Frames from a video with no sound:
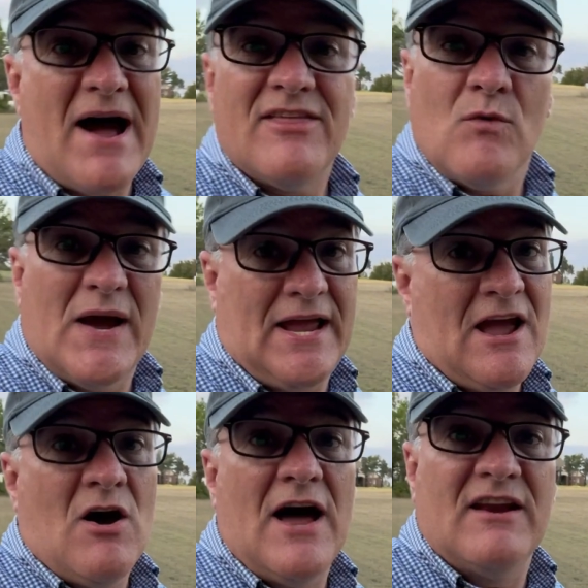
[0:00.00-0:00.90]
by the way,
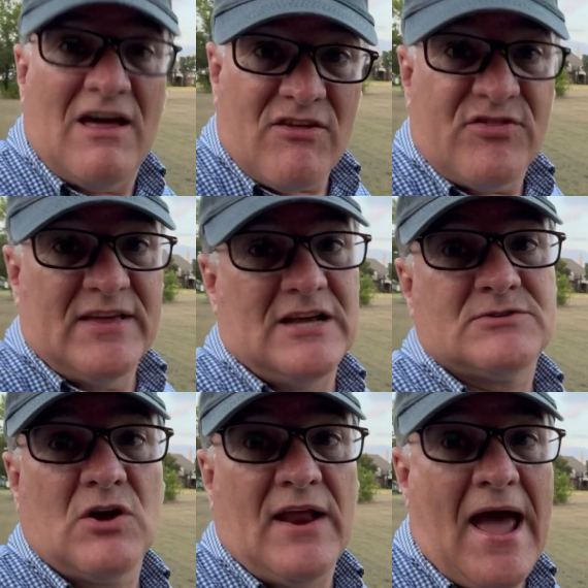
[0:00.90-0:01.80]
another thing
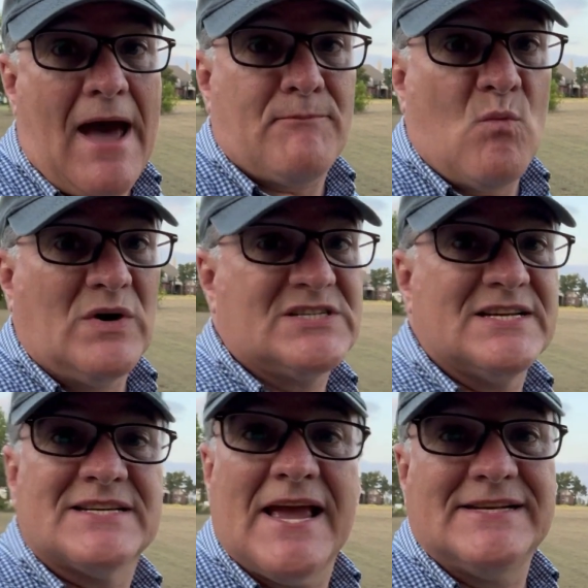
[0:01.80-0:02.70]
that's going to happen once
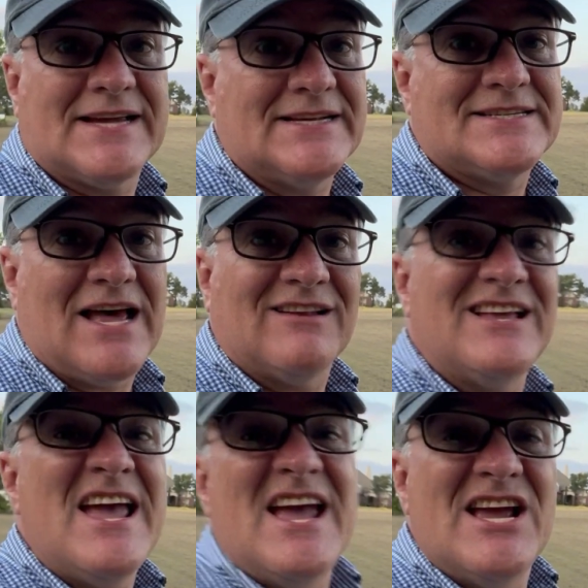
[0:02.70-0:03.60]
this case gets settled
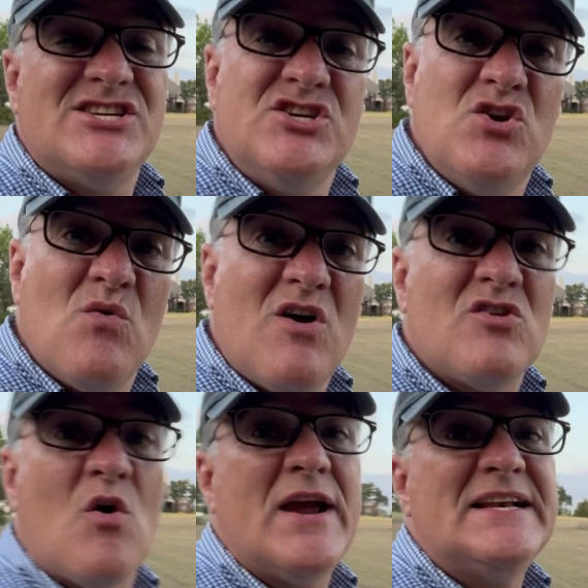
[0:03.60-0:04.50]
is you are
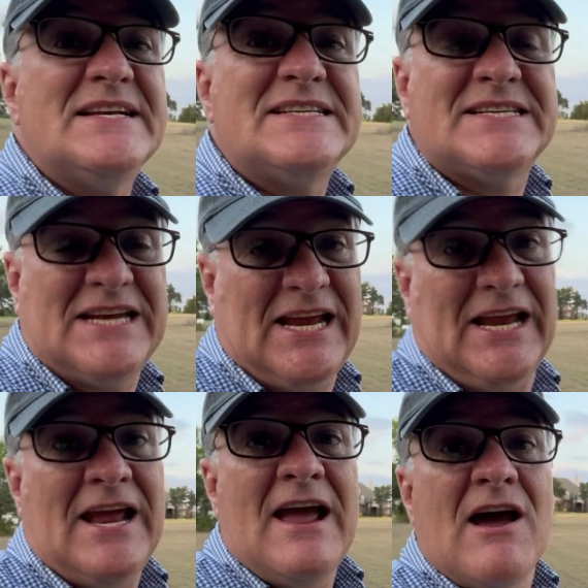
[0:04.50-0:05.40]
going to see